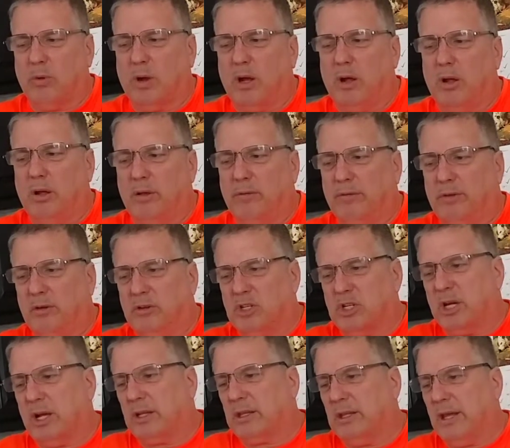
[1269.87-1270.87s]
well, if you
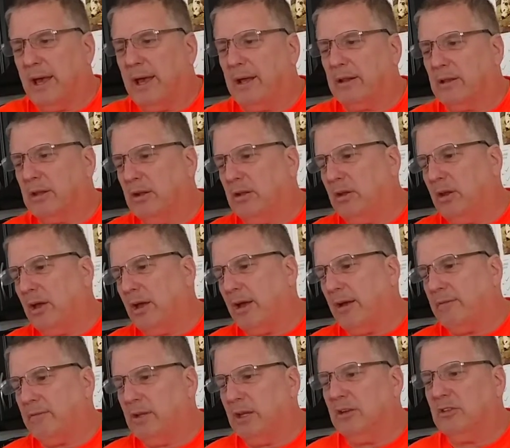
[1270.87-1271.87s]
check that, then you
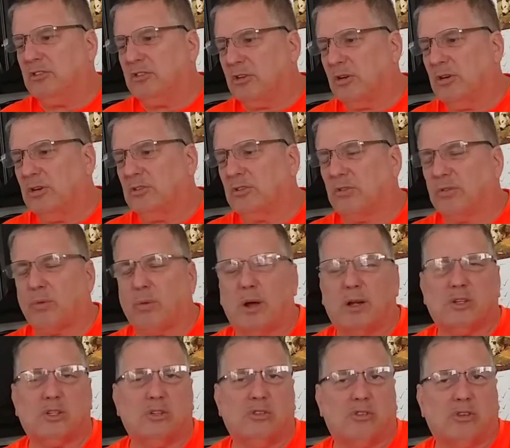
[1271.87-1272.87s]
have these series of
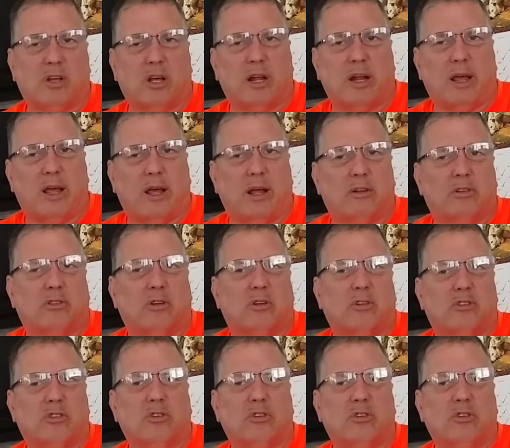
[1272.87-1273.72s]
questions you got to answer